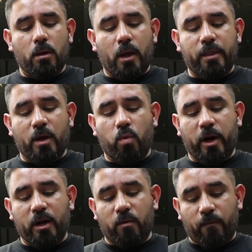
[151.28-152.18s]
And then
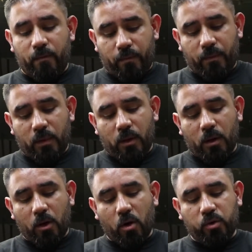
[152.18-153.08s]
we're going to
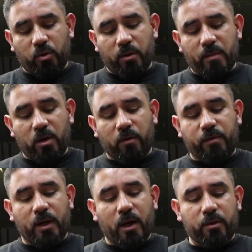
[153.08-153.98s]
go through the middle of
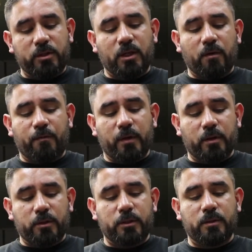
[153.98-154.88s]
the other set of
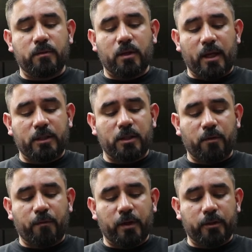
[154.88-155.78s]
fingers, the next set
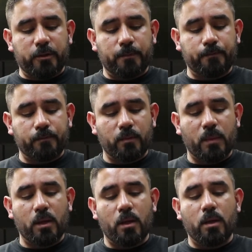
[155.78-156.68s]
of fingers.
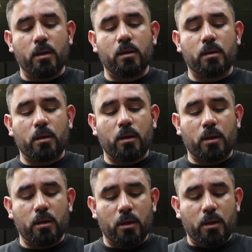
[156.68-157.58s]

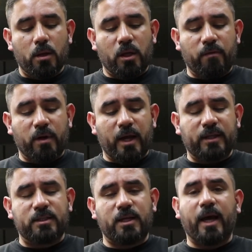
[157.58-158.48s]
Okay. Give it a
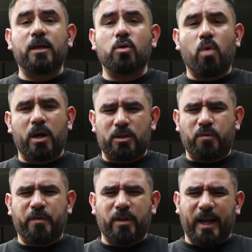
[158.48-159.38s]
nice tight. You want it to
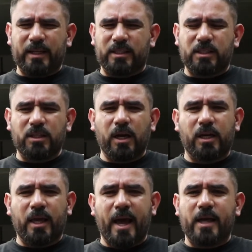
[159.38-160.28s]
feel like a
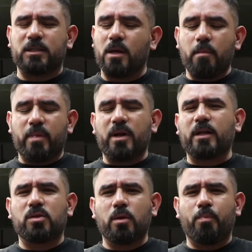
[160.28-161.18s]
snug cast, but
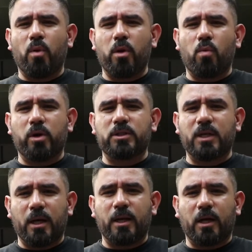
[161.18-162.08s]
not to the point where it's
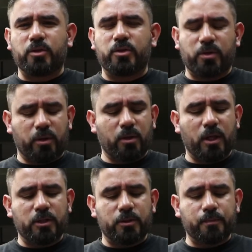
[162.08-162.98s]
cutting out your
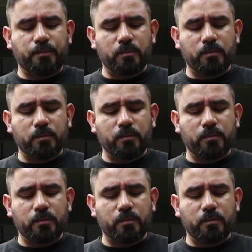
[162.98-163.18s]
circulation.